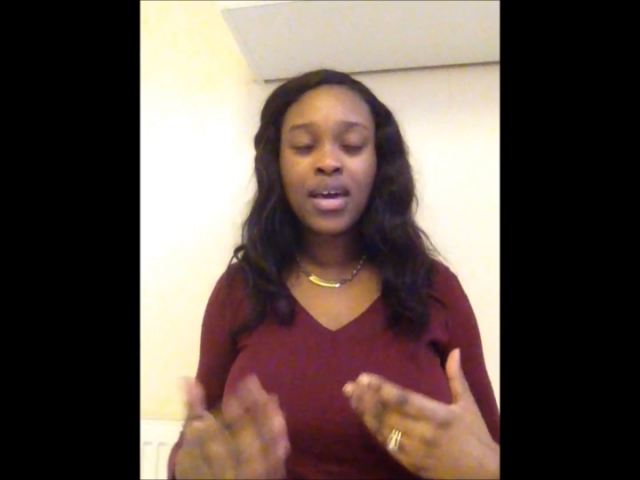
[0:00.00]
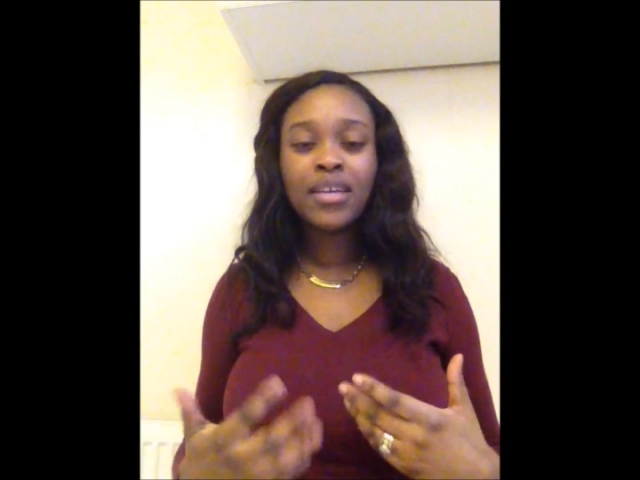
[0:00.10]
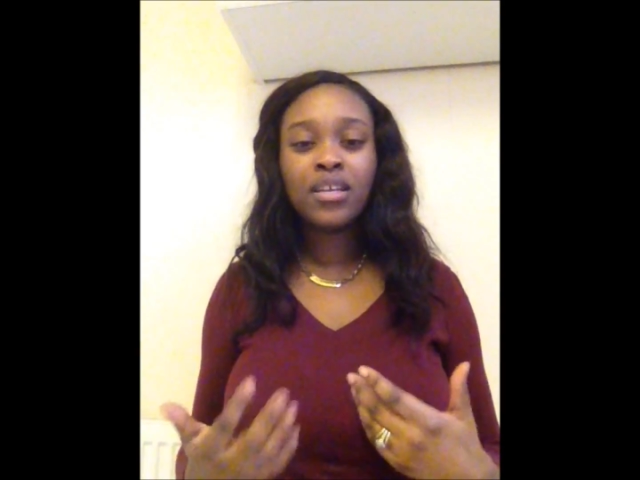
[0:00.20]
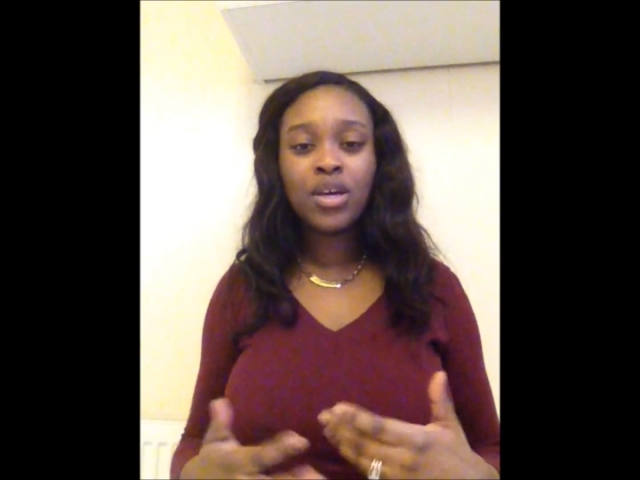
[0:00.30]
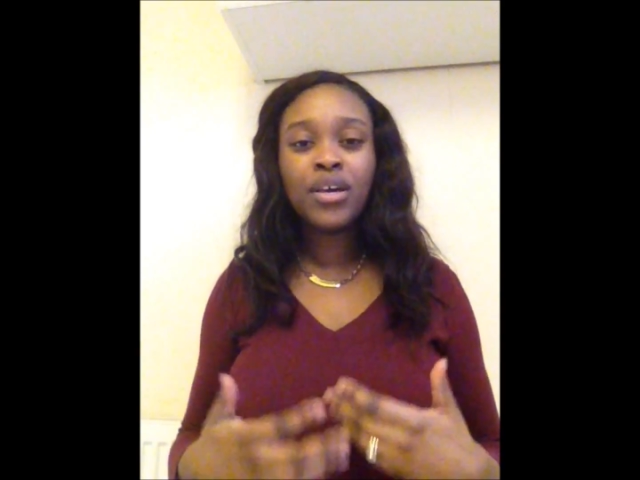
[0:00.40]

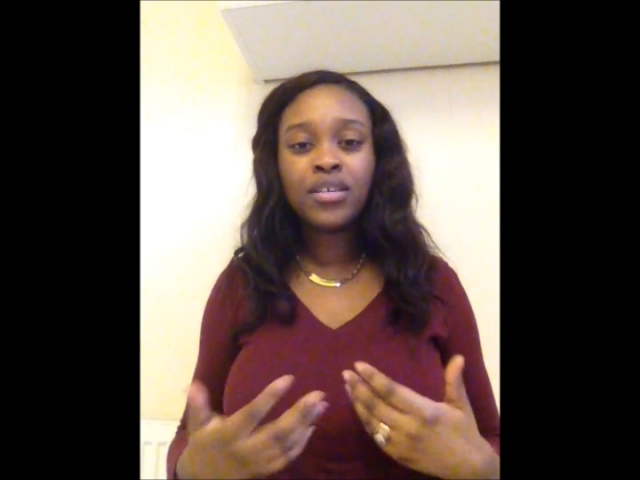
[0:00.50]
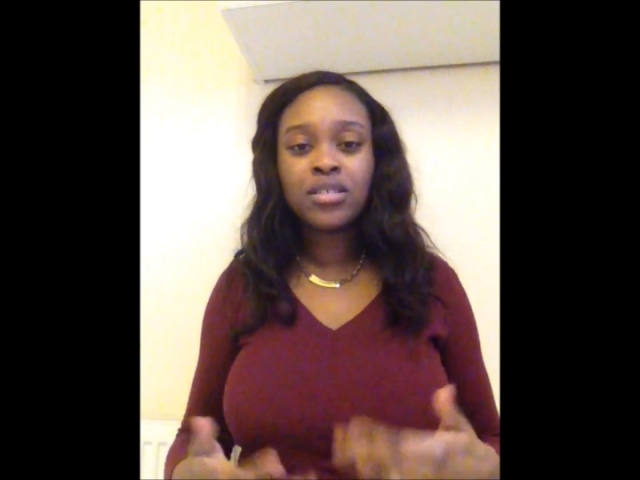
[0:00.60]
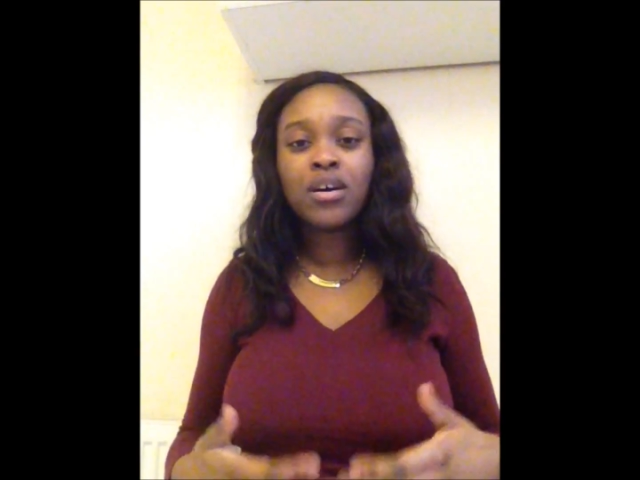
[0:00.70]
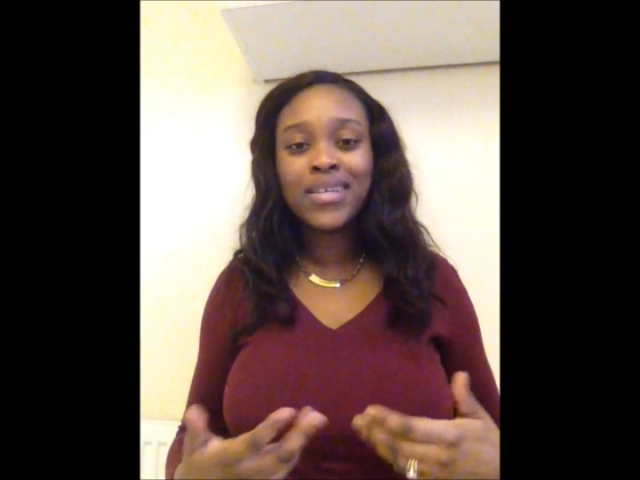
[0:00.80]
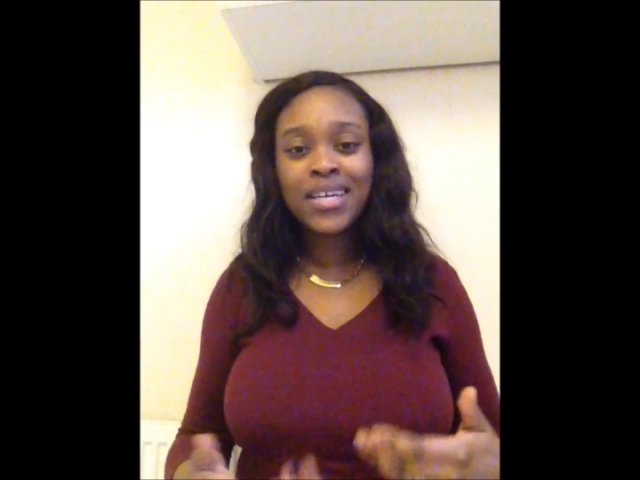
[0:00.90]
it
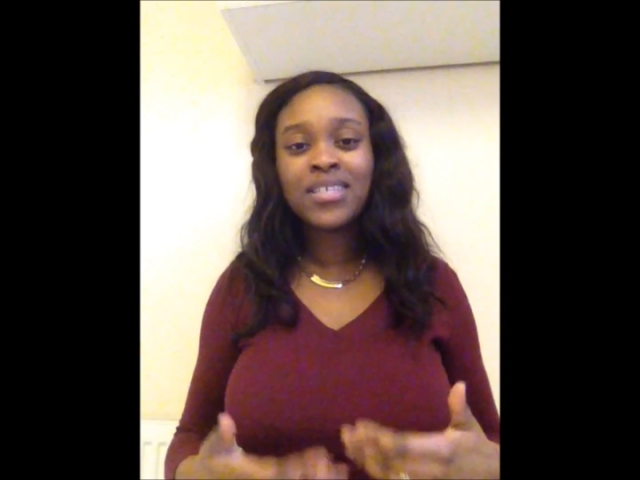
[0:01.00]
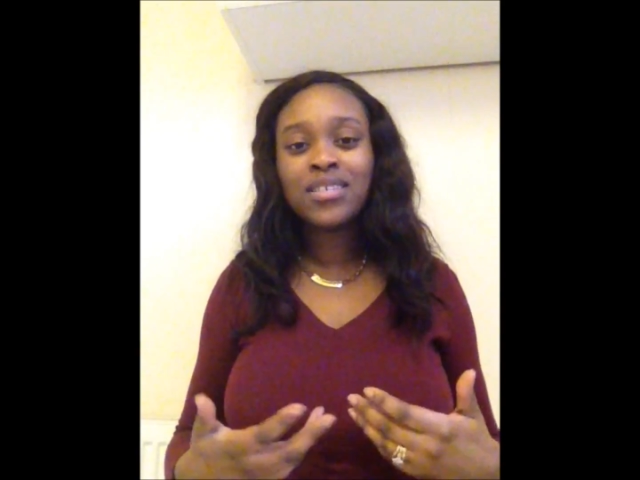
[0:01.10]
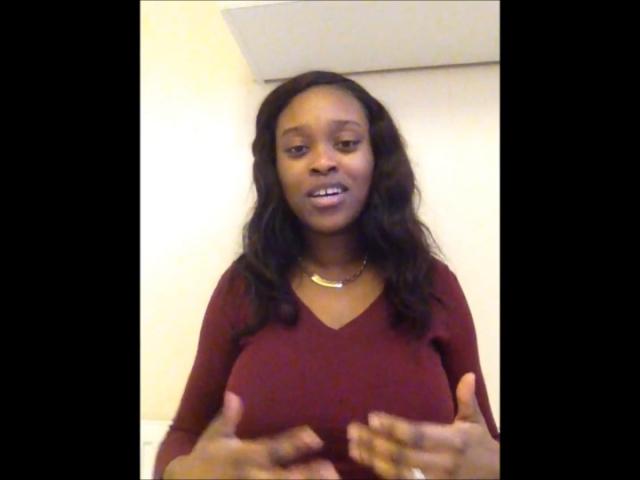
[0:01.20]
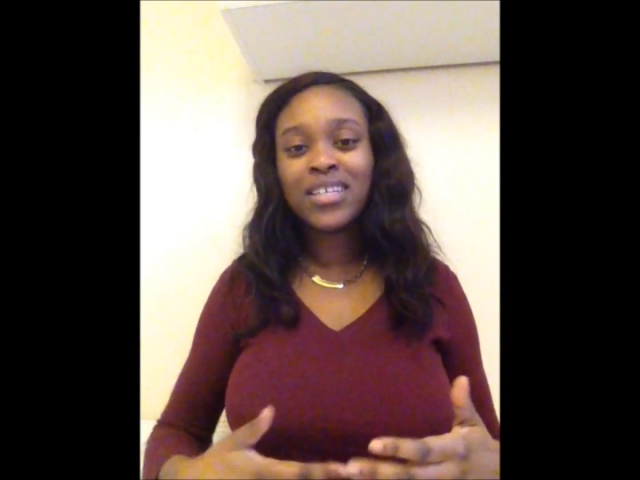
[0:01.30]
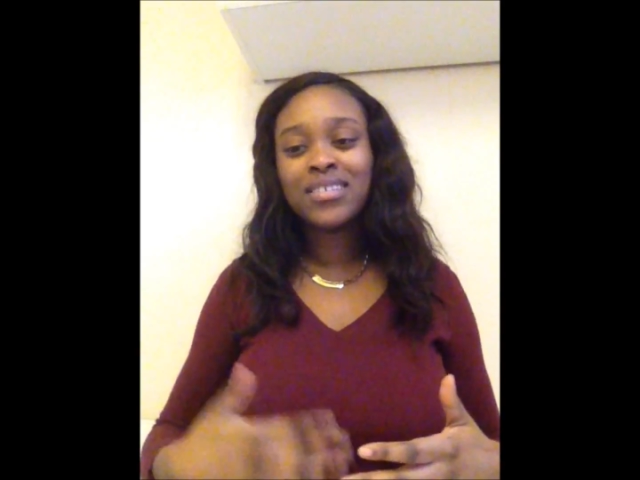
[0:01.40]

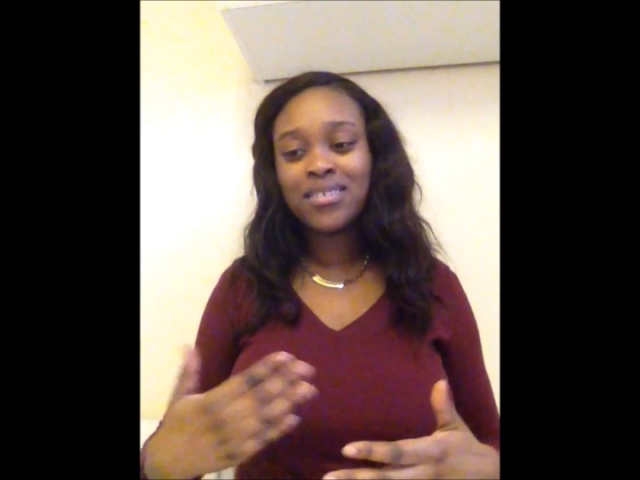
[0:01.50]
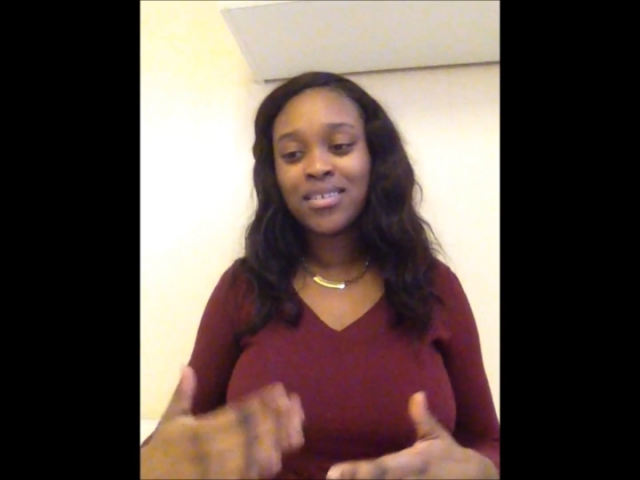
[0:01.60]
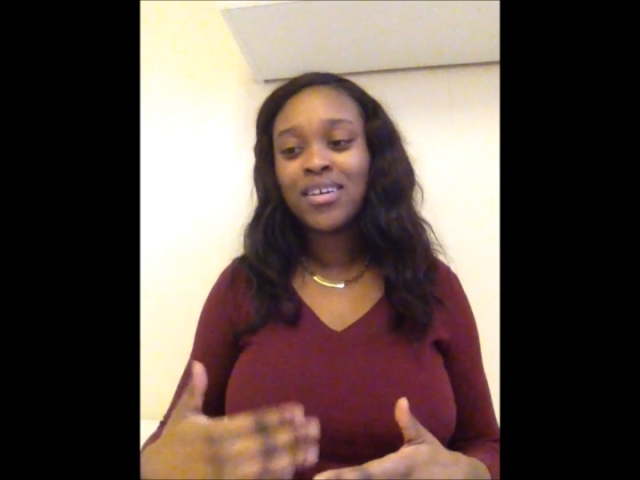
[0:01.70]
started